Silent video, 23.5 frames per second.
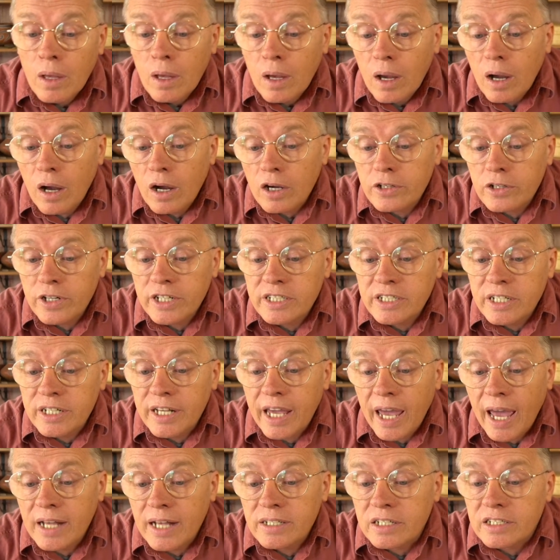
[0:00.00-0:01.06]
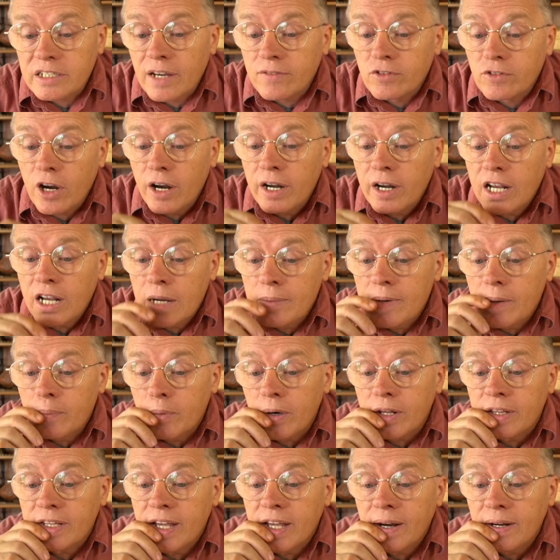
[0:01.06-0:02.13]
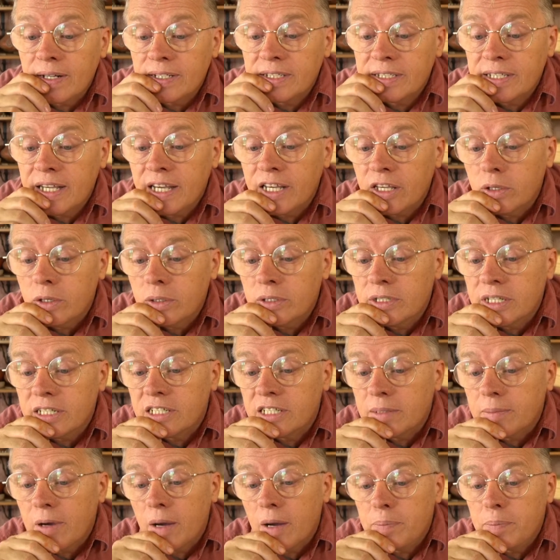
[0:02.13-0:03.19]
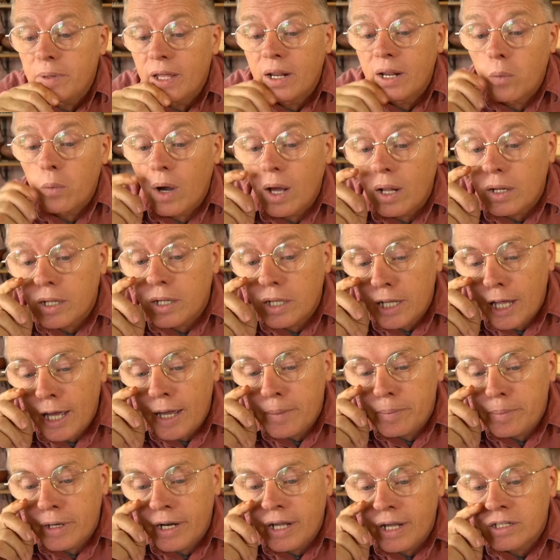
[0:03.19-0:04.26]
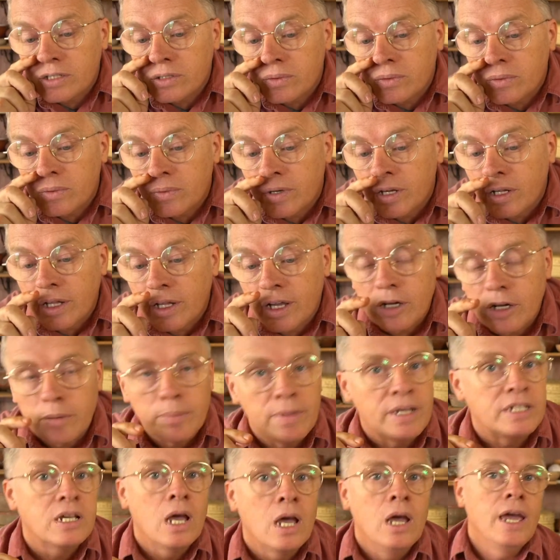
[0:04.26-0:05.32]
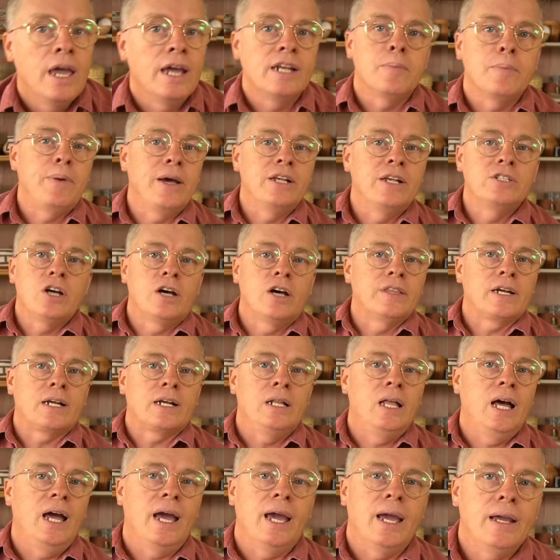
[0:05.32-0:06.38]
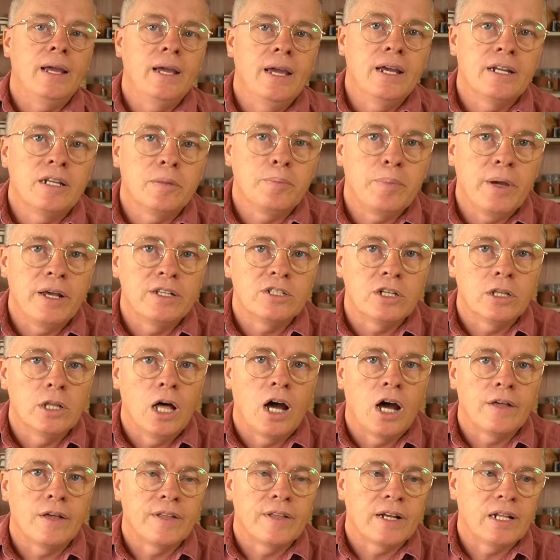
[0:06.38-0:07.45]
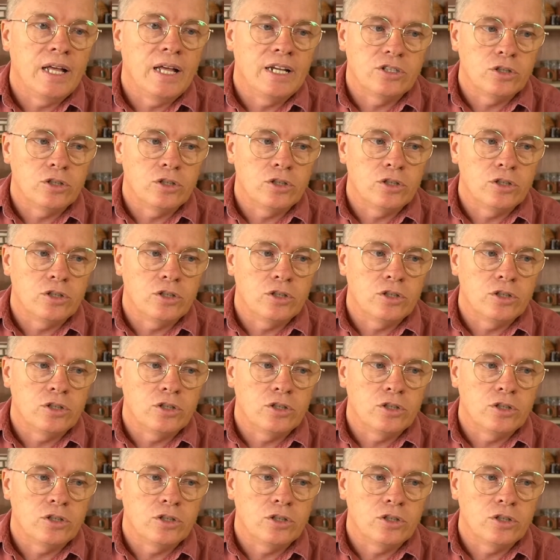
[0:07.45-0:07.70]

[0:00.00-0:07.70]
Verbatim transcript: uh, Chris in Kansas, I've tried to come up with Terra Sig using some upland wild clay, but it's real hit or miss. It depends on the clay. It depends a lot on the clay. So